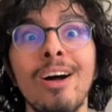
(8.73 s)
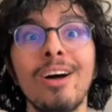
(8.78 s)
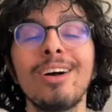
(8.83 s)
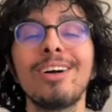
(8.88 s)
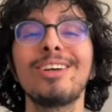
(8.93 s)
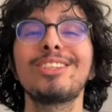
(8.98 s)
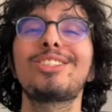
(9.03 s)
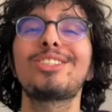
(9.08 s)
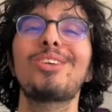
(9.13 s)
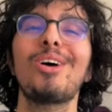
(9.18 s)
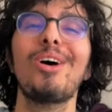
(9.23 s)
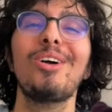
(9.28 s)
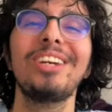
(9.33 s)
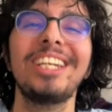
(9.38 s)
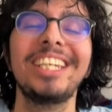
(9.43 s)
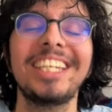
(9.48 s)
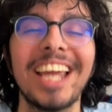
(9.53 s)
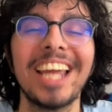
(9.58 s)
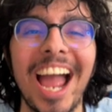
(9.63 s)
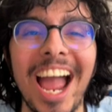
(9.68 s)

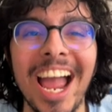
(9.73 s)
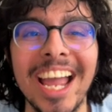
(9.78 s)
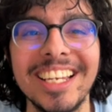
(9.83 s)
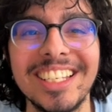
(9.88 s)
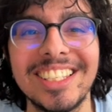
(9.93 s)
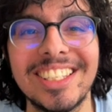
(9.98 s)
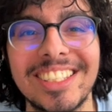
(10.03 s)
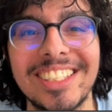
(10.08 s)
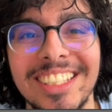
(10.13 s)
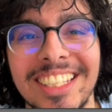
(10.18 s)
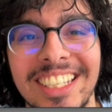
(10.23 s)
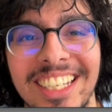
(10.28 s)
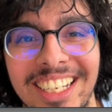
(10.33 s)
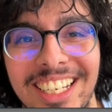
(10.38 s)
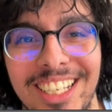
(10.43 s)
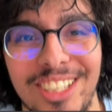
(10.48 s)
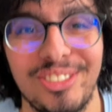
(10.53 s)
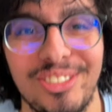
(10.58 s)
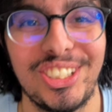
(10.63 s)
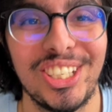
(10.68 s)
sorry, guys.
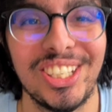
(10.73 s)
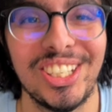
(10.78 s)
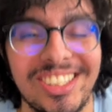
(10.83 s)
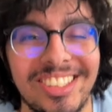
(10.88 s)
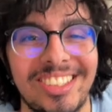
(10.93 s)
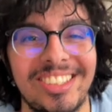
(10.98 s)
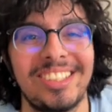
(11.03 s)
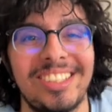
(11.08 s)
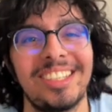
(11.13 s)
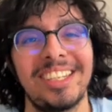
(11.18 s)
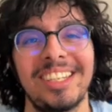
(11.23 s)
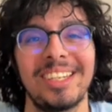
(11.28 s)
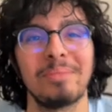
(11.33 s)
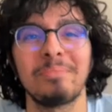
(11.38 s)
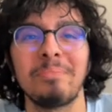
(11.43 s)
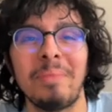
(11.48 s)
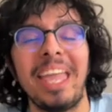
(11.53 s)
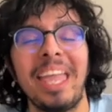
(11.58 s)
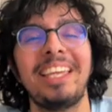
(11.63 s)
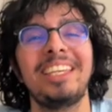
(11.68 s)
Just
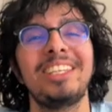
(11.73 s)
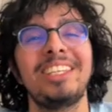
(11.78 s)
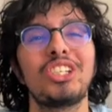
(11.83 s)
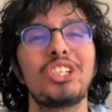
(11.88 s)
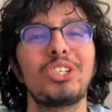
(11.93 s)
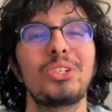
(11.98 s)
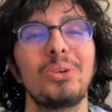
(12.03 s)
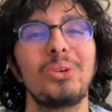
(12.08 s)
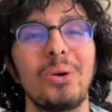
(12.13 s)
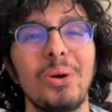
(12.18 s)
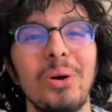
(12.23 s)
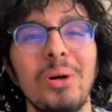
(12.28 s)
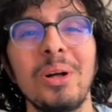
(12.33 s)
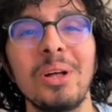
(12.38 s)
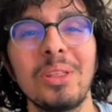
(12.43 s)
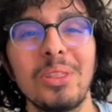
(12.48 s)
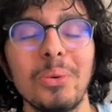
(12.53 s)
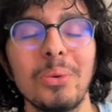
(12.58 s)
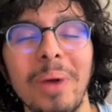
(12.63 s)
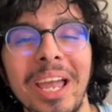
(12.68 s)
making sure
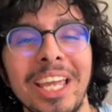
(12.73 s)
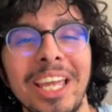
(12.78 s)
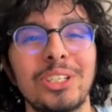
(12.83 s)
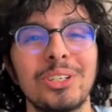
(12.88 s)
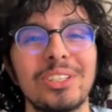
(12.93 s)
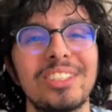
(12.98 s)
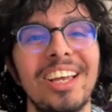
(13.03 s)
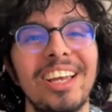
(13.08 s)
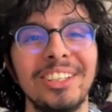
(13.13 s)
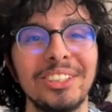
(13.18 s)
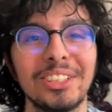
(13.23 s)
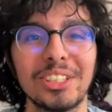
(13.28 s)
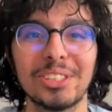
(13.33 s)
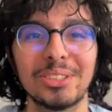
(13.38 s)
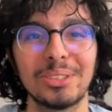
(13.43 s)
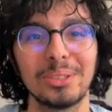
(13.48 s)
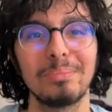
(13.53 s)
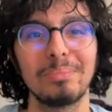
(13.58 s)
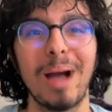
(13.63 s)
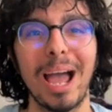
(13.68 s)
the waitress
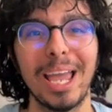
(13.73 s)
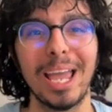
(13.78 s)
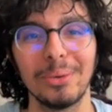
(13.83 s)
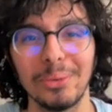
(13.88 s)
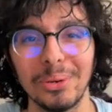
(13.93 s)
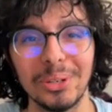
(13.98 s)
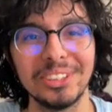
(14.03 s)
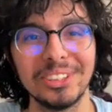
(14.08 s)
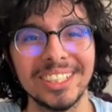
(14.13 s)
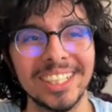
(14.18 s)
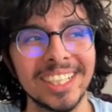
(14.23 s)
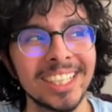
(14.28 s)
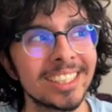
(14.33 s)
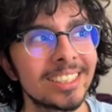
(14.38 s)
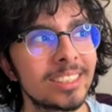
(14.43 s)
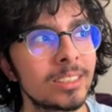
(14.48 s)
understood my order.